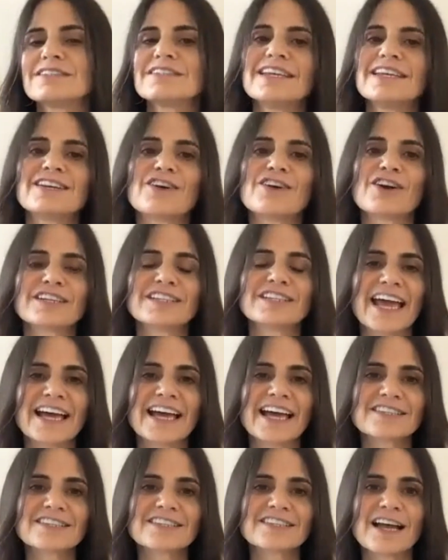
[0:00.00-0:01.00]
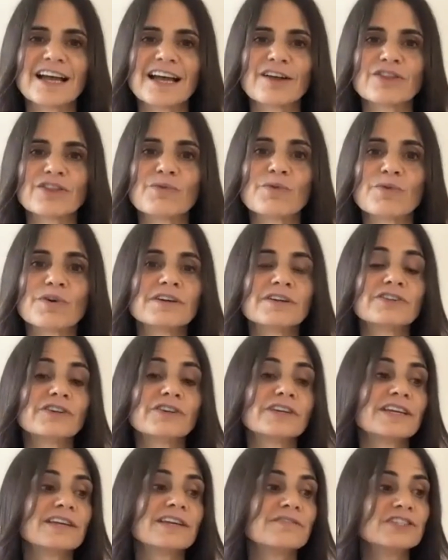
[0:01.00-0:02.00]
in our tasks out in the
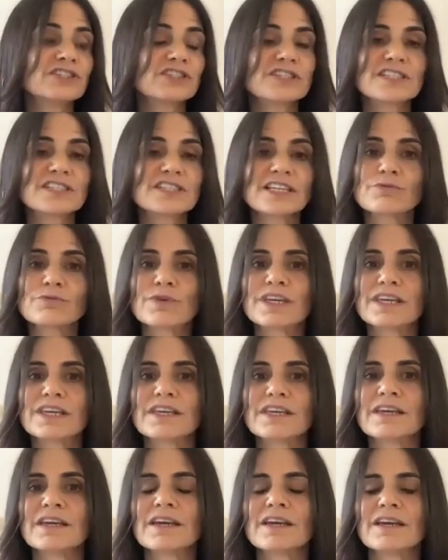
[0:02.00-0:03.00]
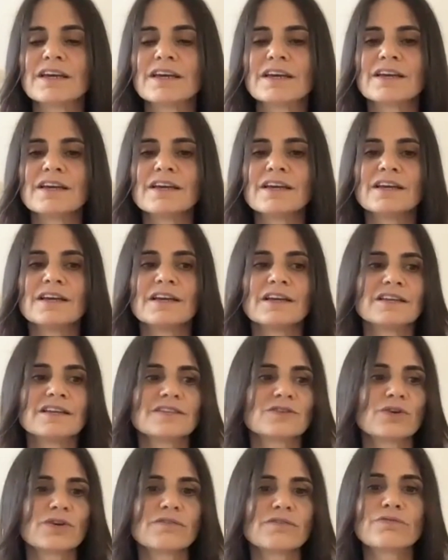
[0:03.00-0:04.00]
world, or even just as we
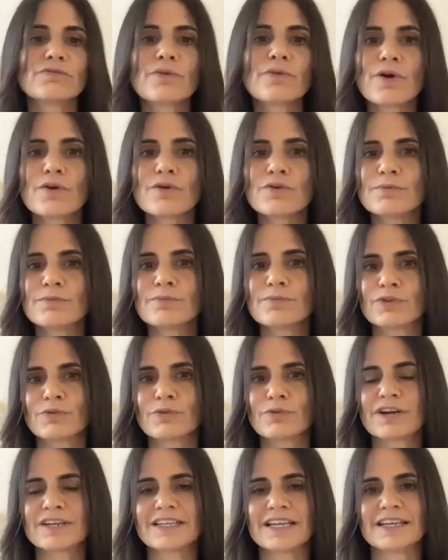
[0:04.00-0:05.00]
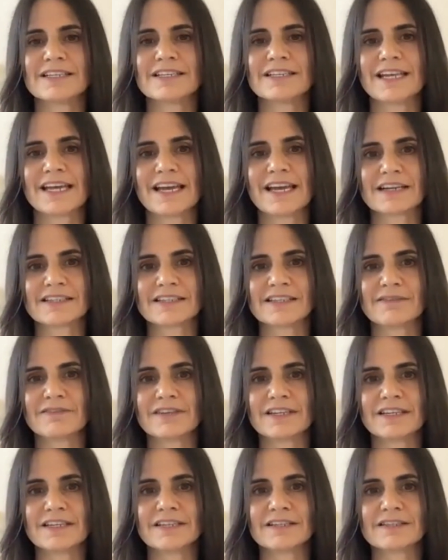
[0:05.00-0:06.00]
sort of roam through our day-to-day
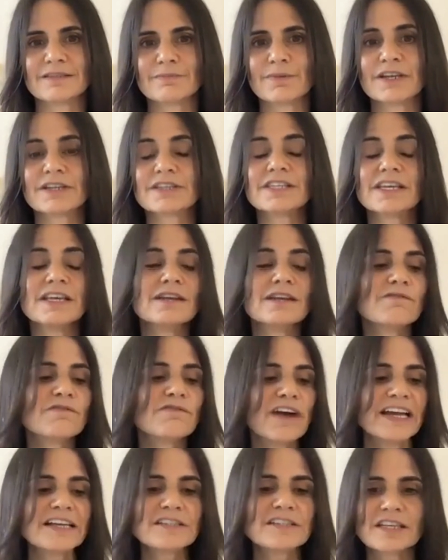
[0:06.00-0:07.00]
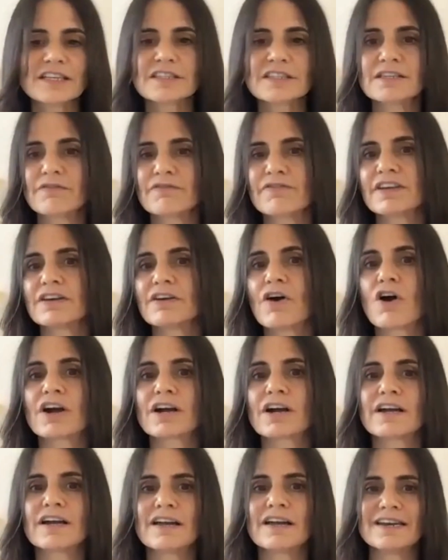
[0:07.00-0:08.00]
activities, because it invites us to feel
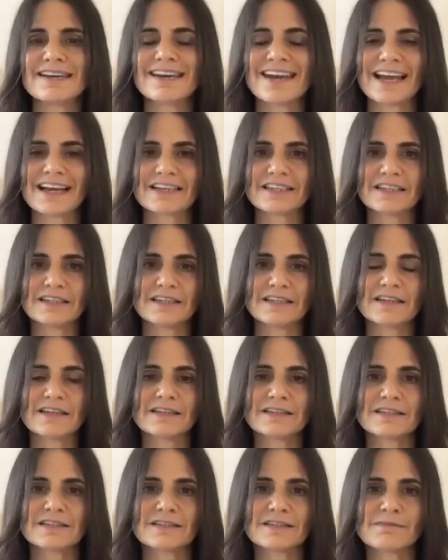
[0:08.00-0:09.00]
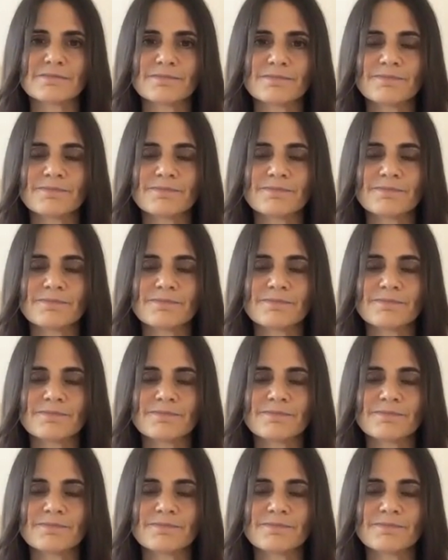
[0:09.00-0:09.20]
our connectedness,